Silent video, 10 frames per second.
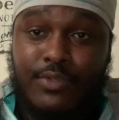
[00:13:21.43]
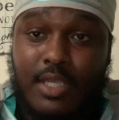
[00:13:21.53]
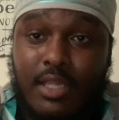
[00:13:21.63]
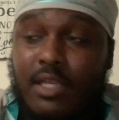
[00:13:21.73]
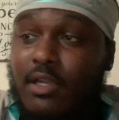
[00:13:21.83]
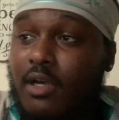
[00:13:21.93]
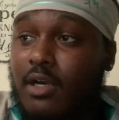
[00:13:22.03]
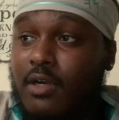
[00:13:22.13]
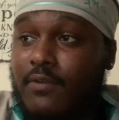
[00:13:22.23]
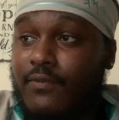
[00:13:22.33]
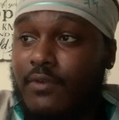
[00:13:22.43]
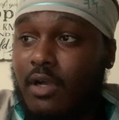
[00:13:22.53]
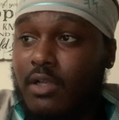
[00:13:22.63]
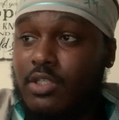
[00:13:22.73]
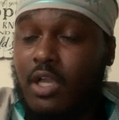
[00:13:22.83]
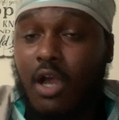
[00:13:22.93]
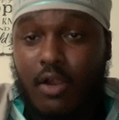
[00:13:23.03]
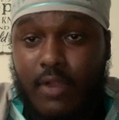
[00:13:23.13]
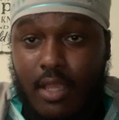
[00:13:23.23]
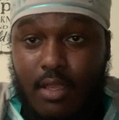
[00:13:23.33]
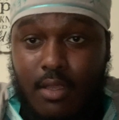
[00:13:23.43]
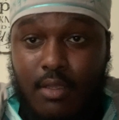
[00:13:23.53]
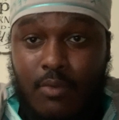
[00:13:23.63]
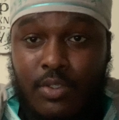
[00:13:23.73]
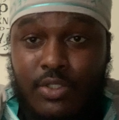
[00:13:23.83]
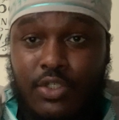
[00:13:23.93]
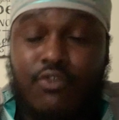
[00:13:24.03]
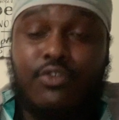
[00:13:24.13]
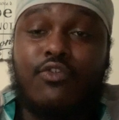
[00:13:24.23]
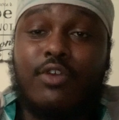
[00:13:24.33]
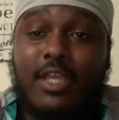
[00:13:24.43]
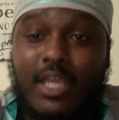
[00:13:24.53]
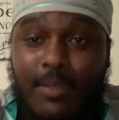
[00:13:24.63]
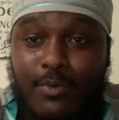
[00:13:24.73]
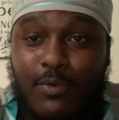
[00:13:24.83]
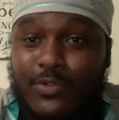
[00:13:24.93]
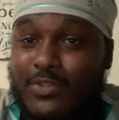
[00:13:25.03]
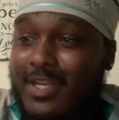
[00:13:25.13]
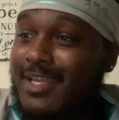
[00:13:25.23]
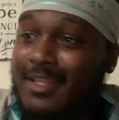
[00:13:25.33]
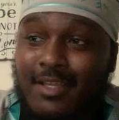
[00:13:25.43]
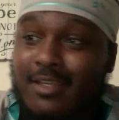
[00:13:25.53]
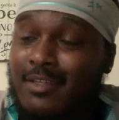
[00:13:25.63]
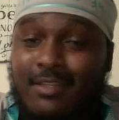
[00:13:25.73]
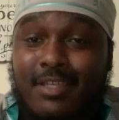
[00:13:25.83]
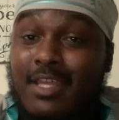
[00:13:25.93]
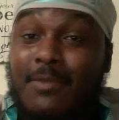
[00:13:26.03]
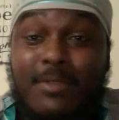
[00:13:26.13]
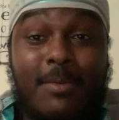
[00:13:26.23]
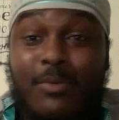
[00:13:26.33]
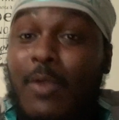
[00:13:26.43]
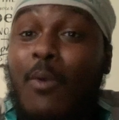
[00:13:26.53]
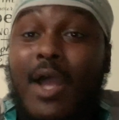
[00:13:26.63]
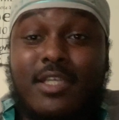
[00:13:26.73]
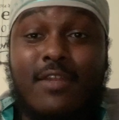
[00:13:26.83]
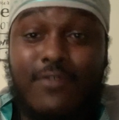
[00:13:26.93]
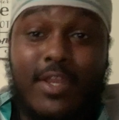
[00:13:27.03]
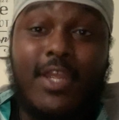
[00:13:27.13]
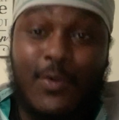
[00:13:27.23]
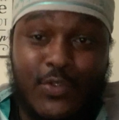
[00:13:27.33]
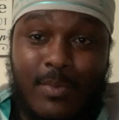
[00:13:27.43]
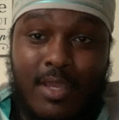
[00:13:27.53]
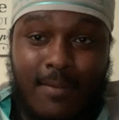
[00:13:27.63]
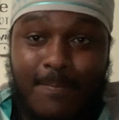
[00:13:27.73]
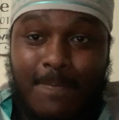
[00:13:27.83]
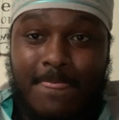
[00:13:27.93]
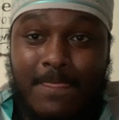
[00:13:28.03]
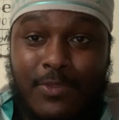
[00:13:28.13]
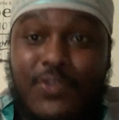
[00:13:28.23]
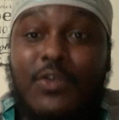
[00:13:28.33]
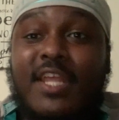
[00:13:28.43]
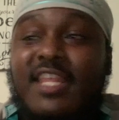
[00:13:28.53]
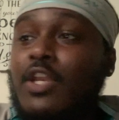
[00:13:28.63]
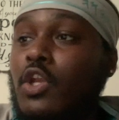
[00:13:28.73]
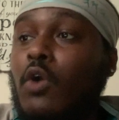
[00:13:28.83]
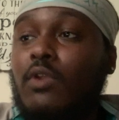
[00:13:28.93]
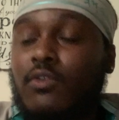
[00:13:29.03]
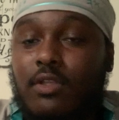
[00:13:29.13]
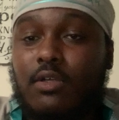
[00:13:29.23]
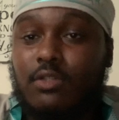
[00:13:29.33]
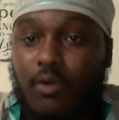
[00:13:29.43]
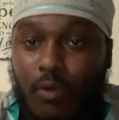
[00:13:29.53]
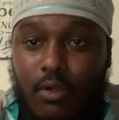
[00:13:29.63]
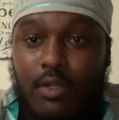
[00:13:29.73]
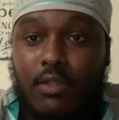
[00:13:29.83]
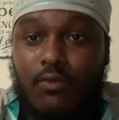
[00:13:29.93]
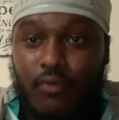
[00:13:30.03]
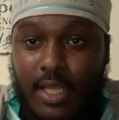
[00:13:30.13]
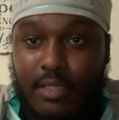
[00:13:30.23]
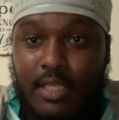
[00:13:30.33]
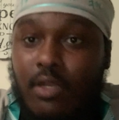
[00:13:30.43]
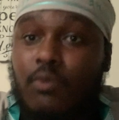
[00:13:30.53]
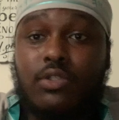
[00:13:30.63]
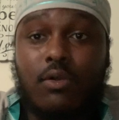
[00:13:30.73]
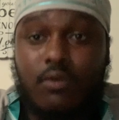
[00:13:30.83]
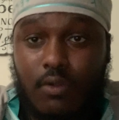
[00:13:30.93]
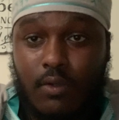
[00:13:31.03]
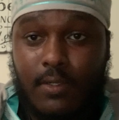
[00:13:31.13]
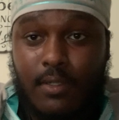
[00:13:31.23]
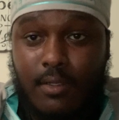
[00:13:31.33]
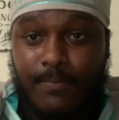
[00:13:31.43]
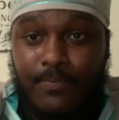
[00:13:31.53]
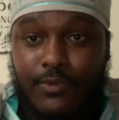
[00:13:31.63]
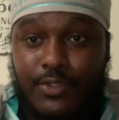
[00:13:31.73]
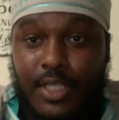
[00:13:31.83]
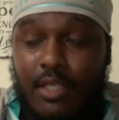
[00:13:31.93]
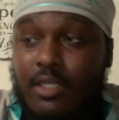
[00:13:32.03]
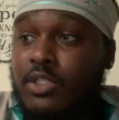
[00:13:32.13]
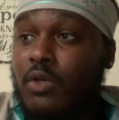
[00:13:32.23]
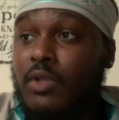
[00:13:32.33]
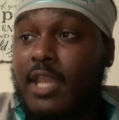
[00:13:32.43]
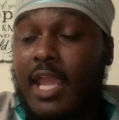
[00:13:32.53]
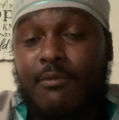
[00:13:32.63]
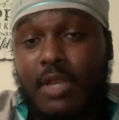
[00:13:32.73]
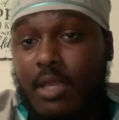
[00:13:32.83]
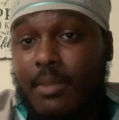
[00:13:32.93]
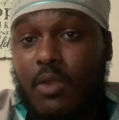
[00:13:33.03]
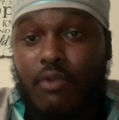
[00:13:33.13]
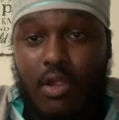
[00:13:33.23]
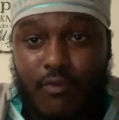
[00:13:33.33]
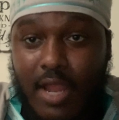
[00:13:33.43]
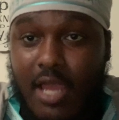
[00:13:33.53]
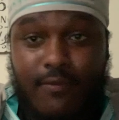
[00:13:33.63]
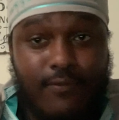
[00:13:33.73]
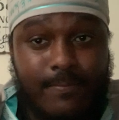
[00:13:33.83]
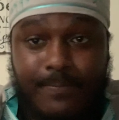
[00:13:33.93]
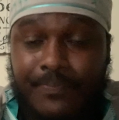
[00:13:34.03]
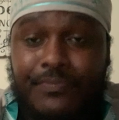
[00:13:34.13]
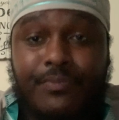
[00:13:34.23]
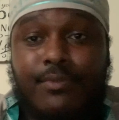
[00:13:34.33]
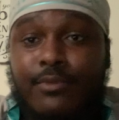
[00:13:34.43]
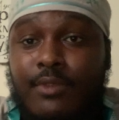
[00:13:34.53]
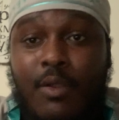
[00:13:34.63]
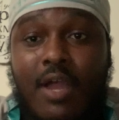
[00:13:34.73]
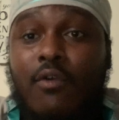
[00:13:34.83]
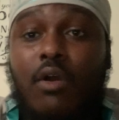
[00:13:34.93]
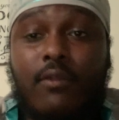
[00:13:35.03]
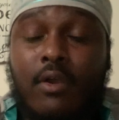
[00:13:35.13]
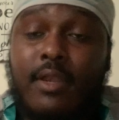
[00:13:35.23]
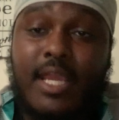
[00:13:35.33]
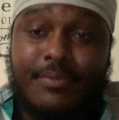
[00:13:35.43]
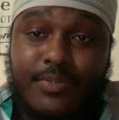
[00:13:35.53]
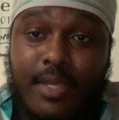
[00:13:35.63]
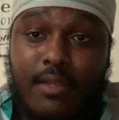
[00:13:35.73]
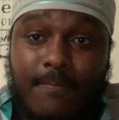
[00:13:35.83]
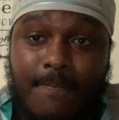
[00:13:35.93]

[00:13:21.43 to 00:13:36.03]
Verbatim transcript: leader of uh, Sakari was really Hebrew. So they they they they watching the videos, man. So they, they know the, the, the order, the rank. They know what's going on. See? So they can when they come down with great wrath, they'll have all our names, man